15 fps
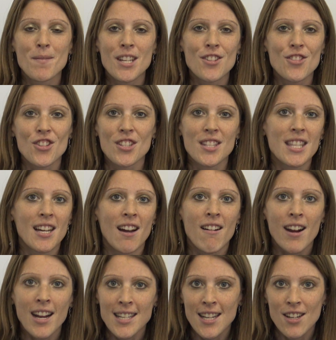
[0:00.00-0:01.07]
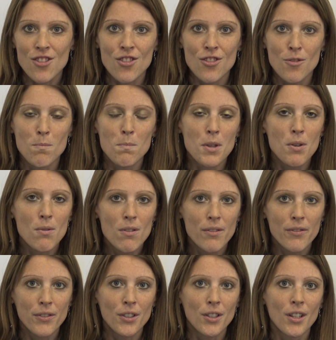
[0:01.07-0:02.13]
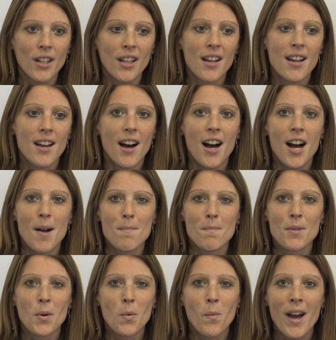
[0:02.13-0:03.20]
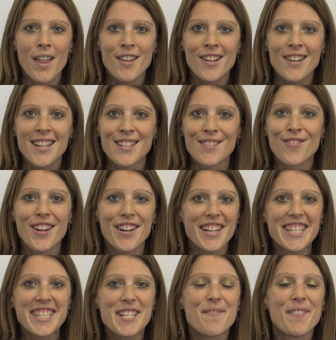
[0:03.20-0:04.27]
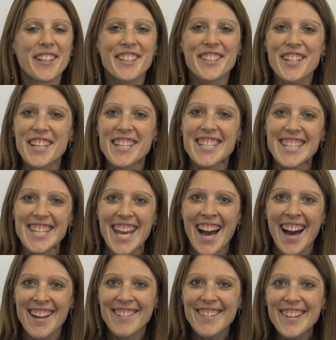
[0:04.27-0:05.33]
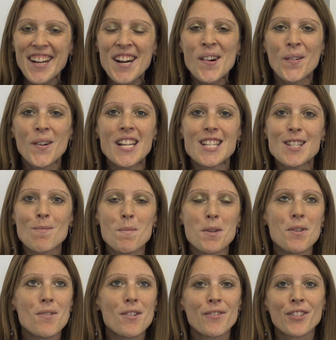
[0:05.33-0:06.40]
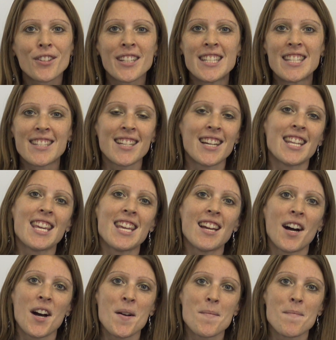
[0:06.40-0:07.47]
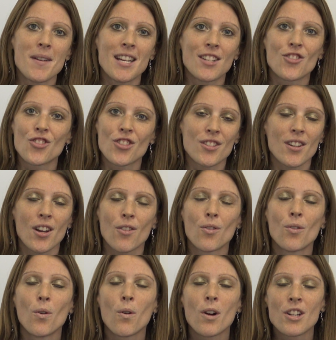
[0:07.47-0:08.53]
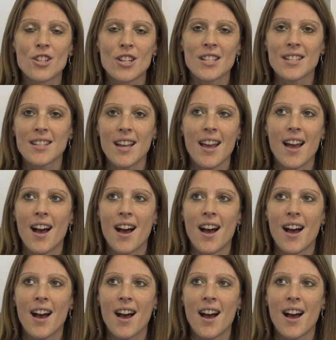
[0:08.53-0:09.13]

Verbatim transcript: It's just the architecture is beautiful. The weather is very similar to Seattle. When it's beautiful and sunny, it's just a gorgeous